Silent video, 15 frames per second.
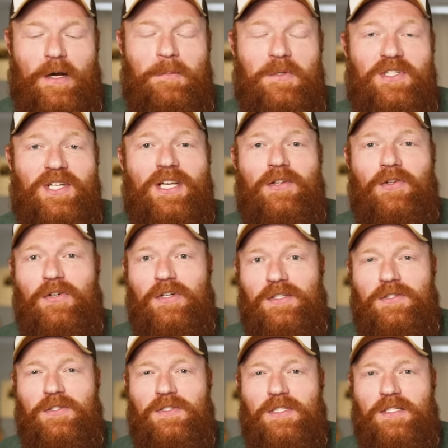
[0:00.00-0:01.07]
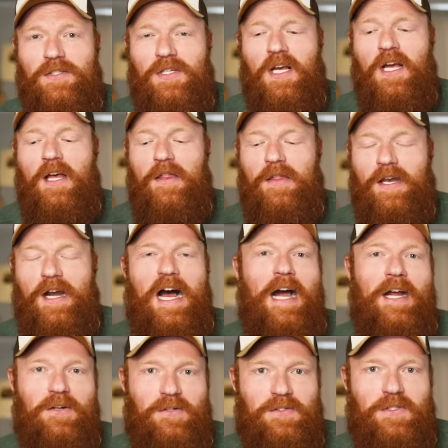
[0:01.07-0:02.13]
at particular distances than
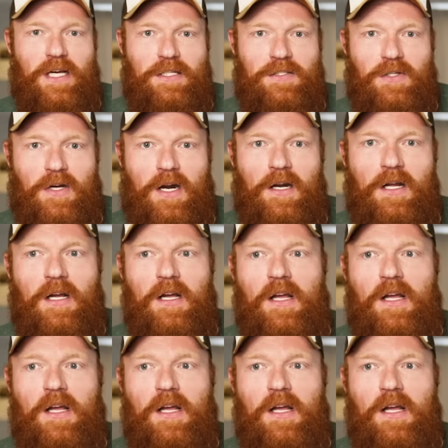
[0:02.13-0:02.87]
iron sights are.